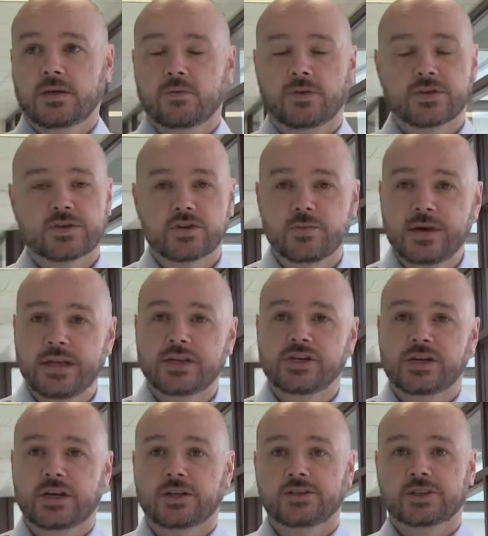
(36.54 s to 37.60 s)
Well, there's so many
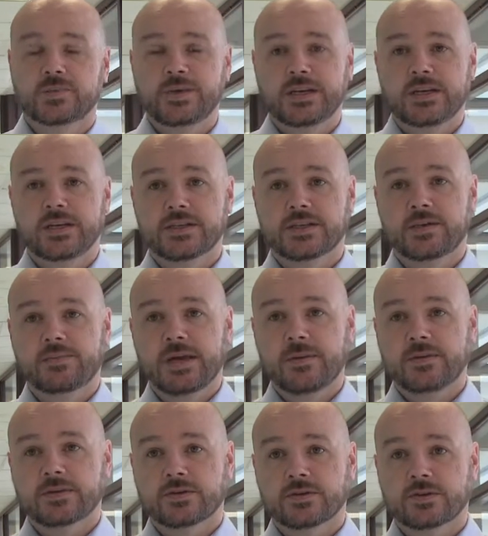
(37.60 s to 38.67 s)
challenges because the
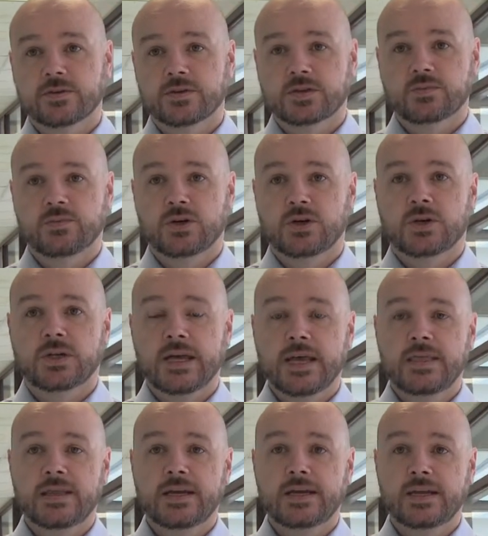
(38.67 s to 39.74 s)
babies are so small
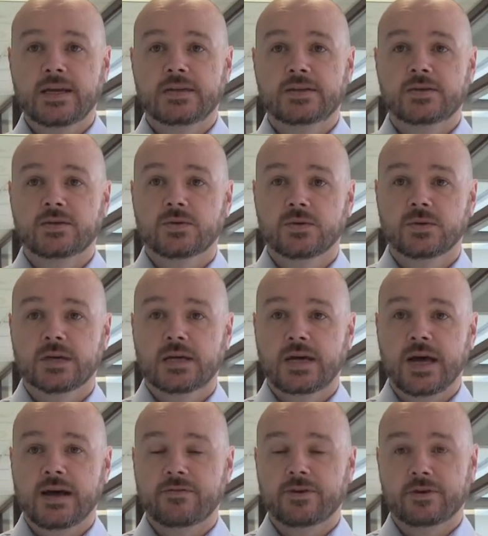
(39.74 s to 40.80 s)
and they need to uh,
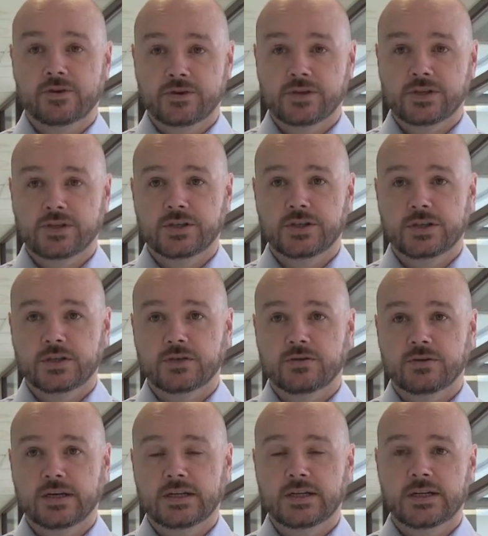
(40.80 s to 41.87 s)
have their nutrition done
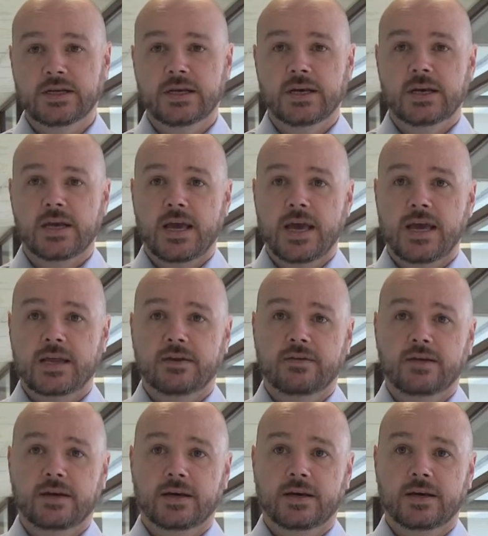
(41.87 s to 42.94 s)
correctly.
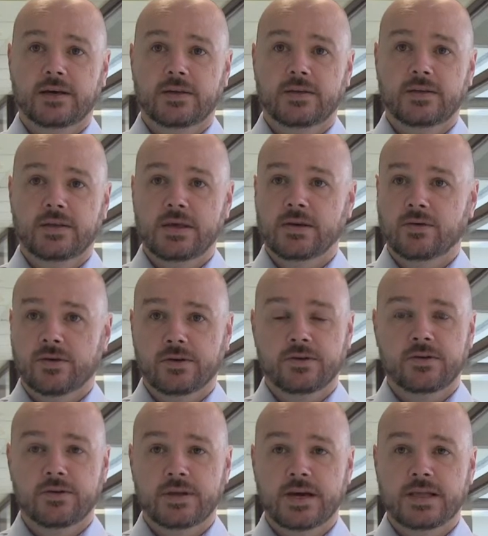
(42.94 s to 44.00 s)
And uh, in order to
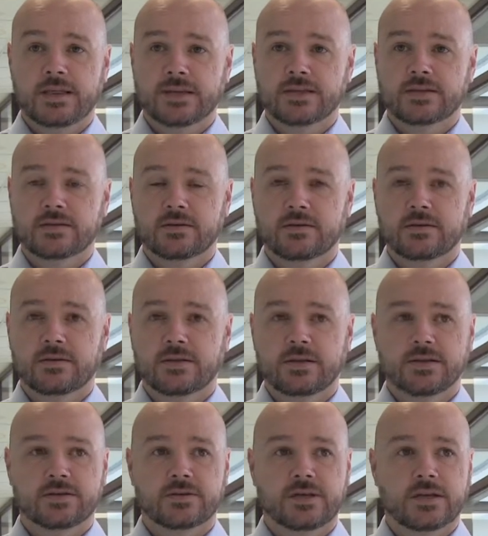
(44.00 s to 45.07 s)
do that, that's uh,
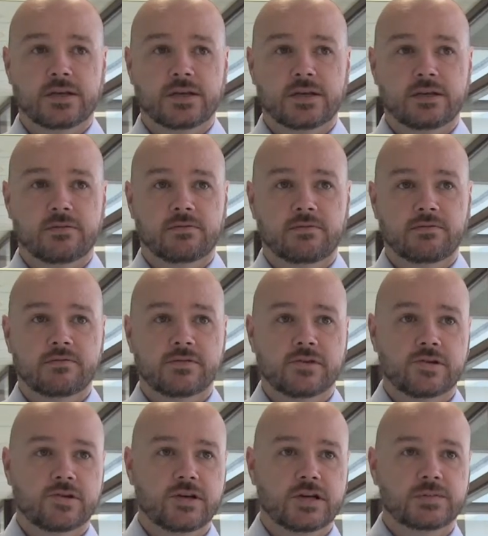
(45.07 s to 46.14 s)
let's try that again.
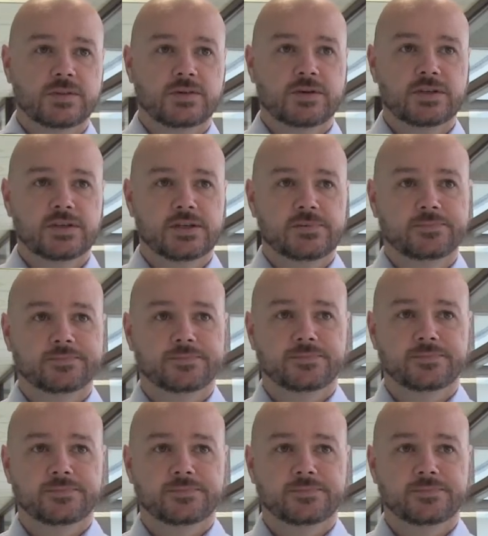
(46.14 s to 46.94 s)
Uh, ask me the question again.